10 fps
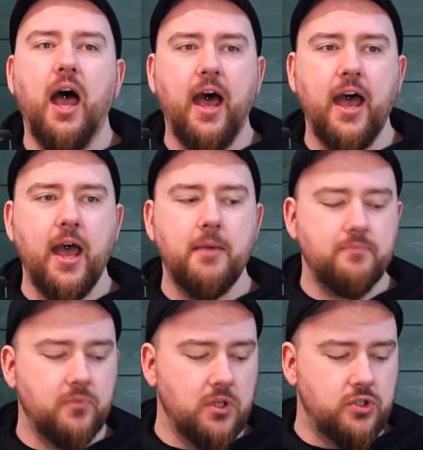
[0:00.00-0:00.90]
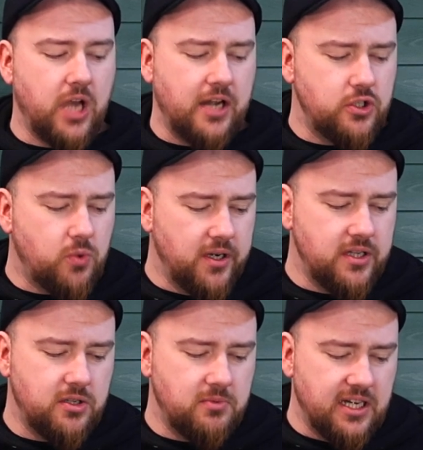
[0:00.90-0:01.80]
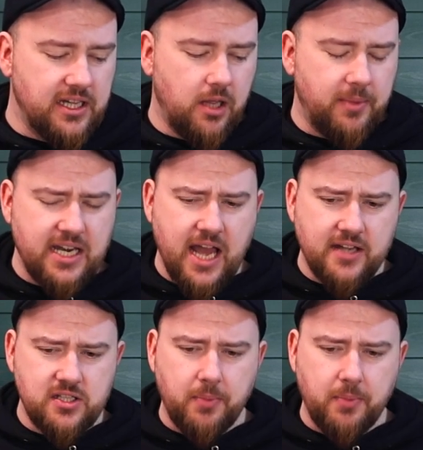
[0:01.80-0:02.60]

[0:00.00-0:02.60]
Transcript: So I just wanted something a little bit nicer,